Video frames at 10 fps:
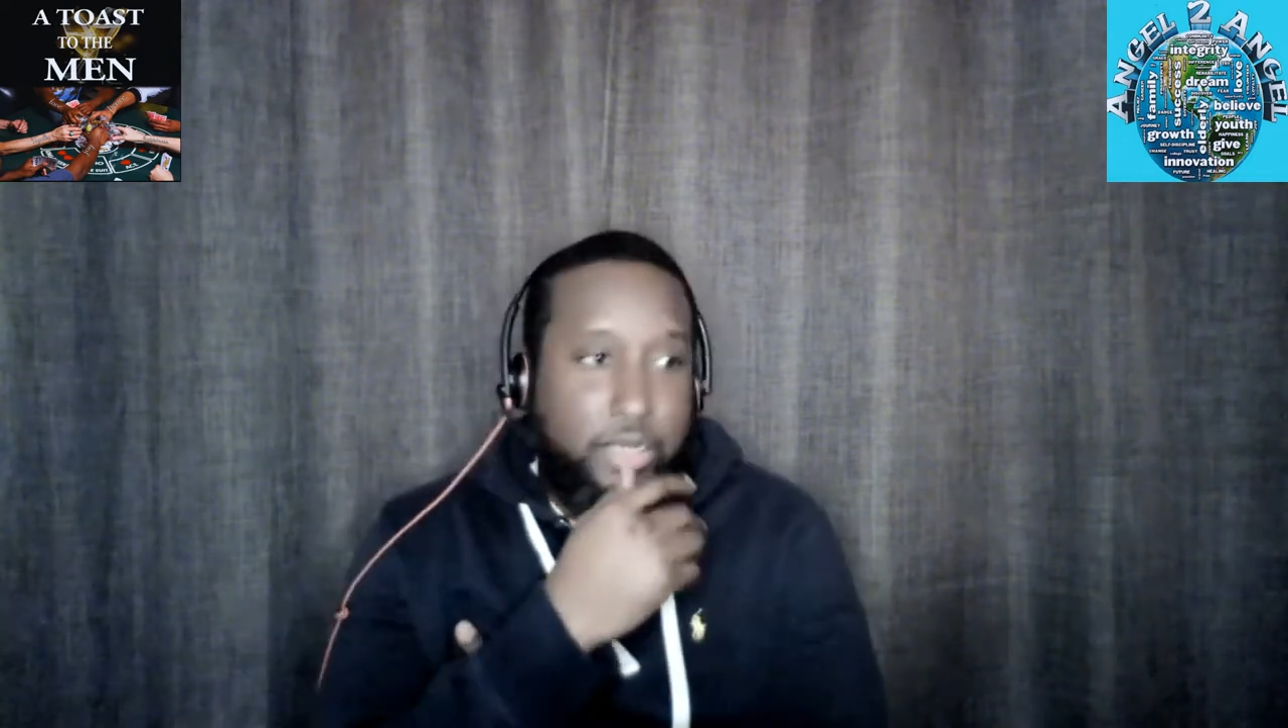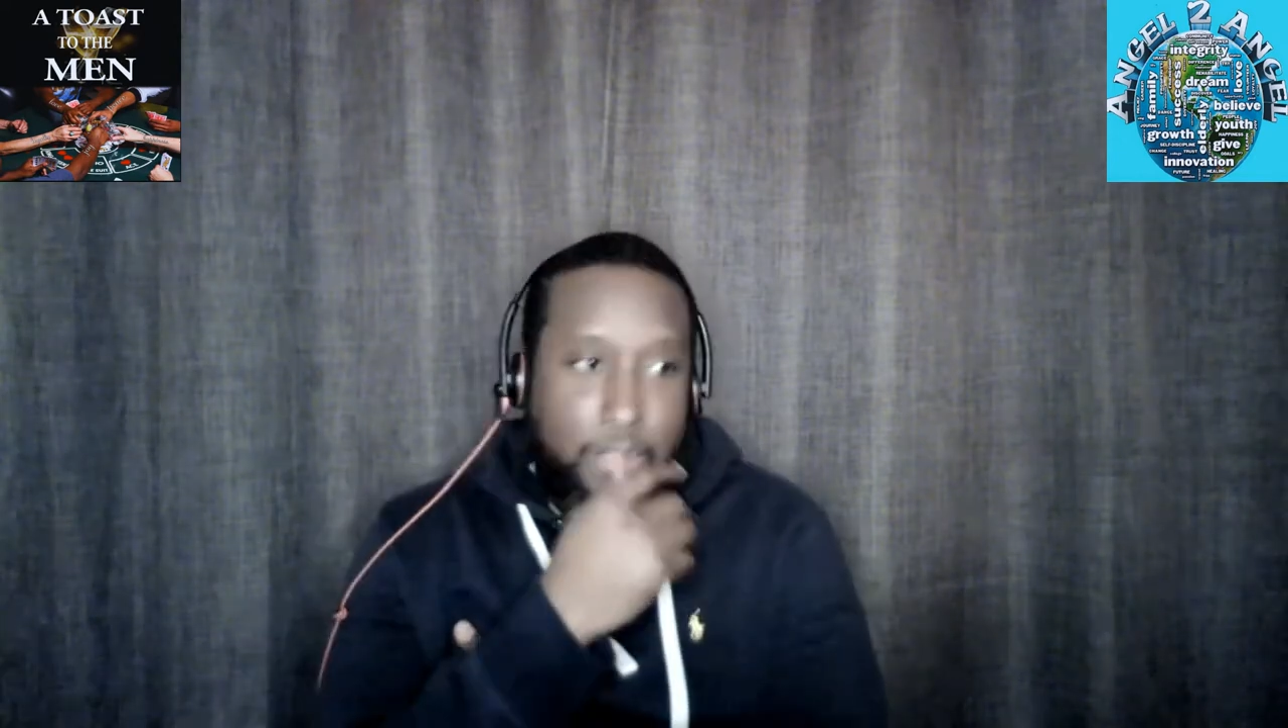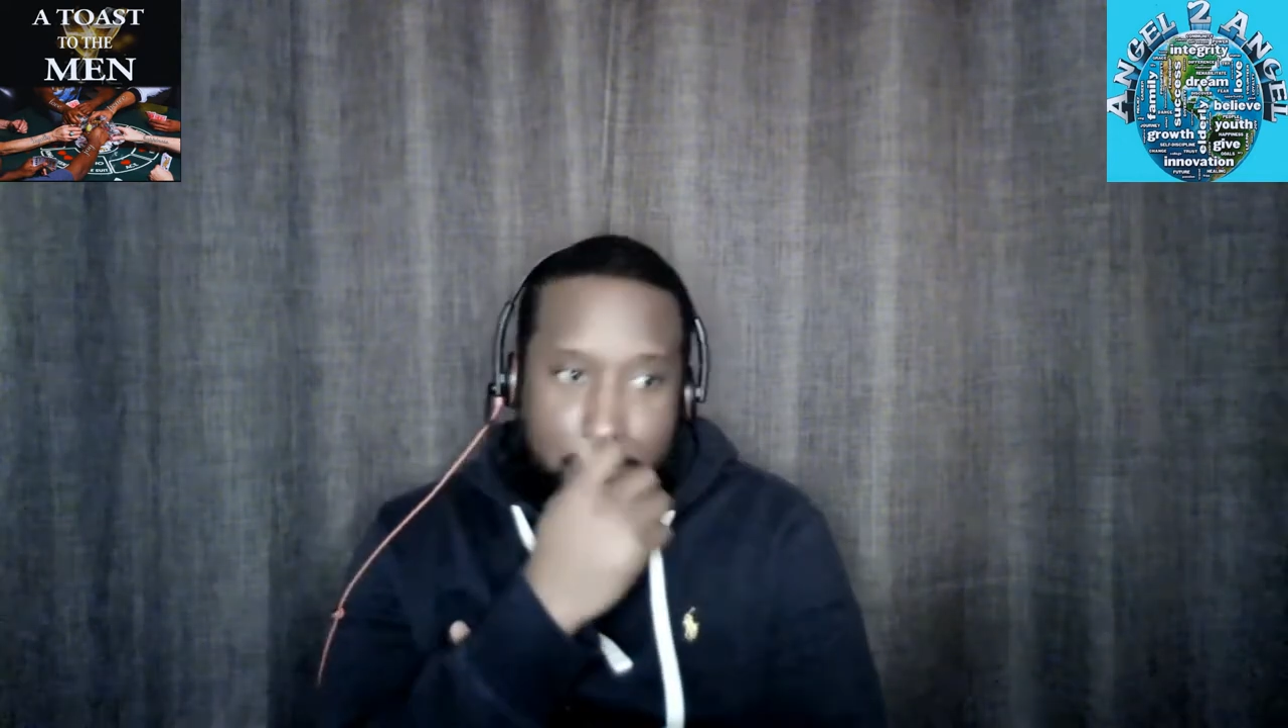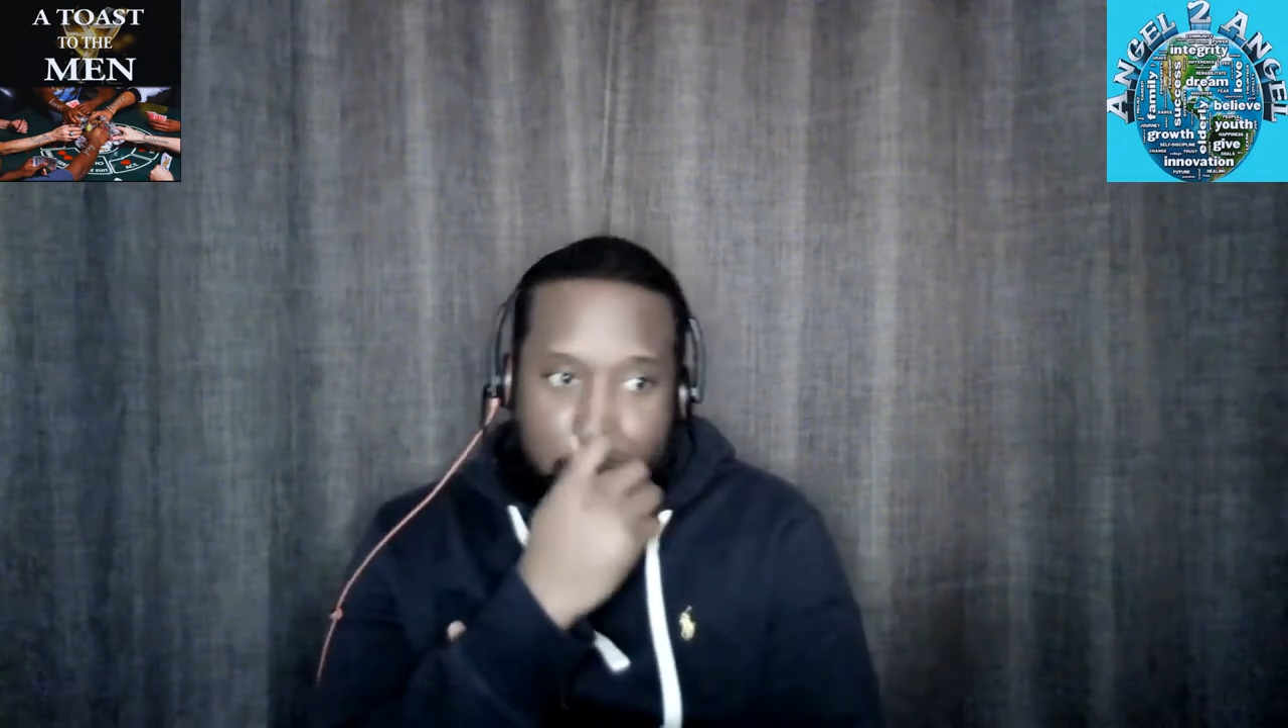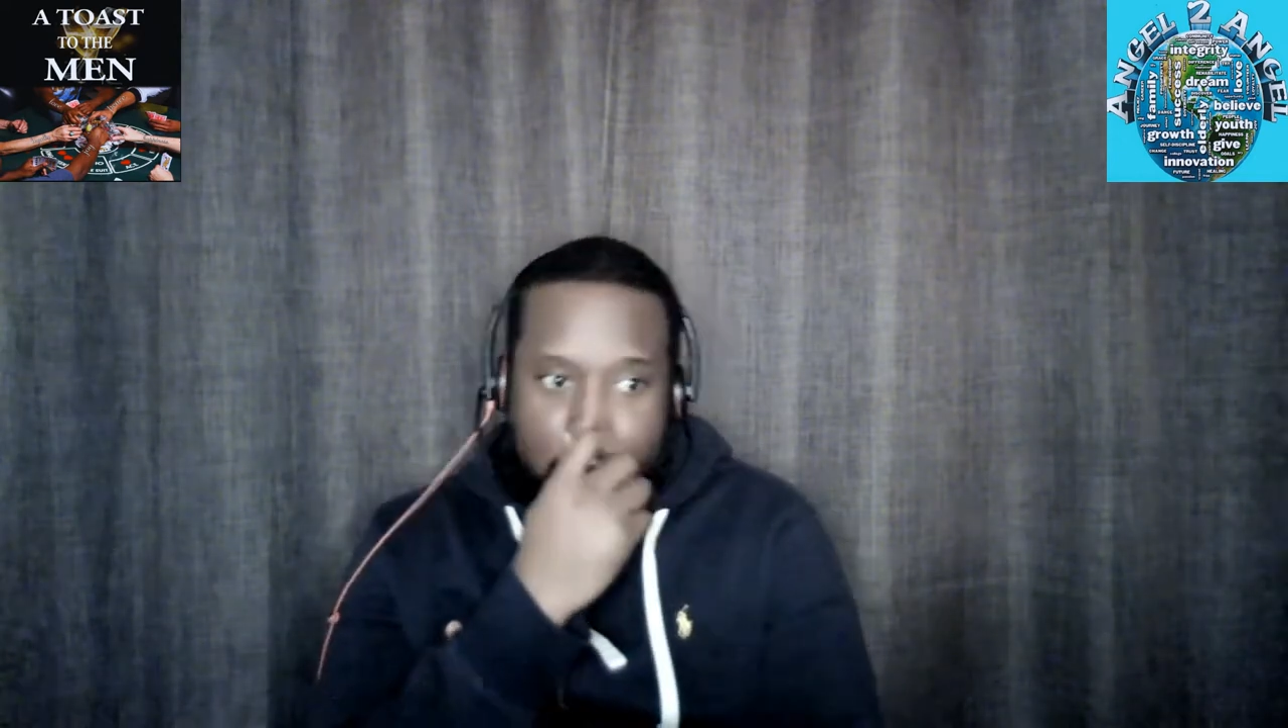
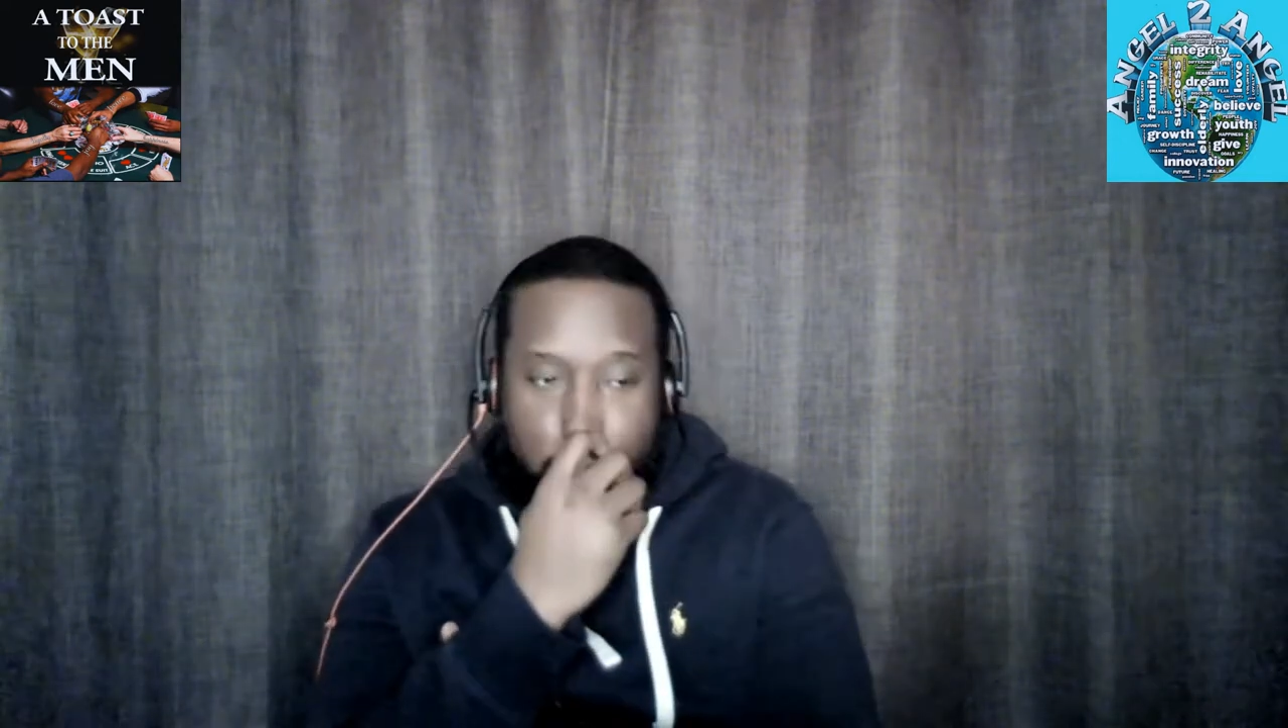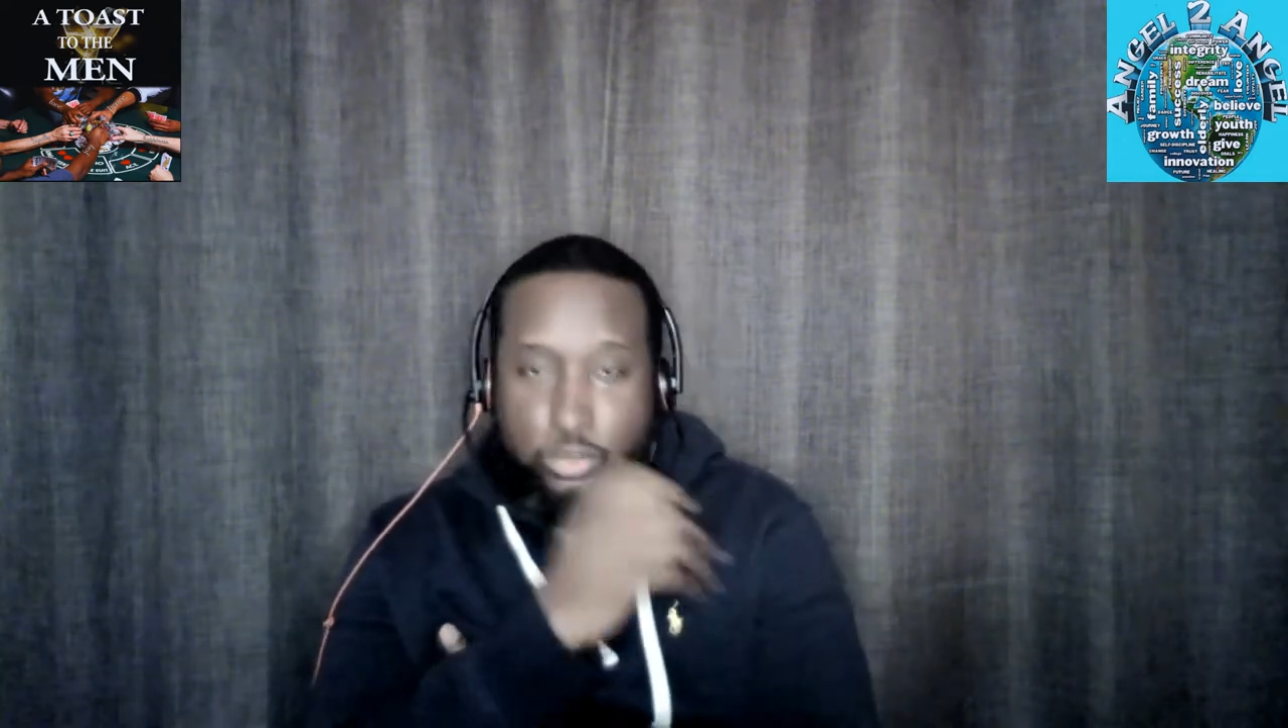it up, man.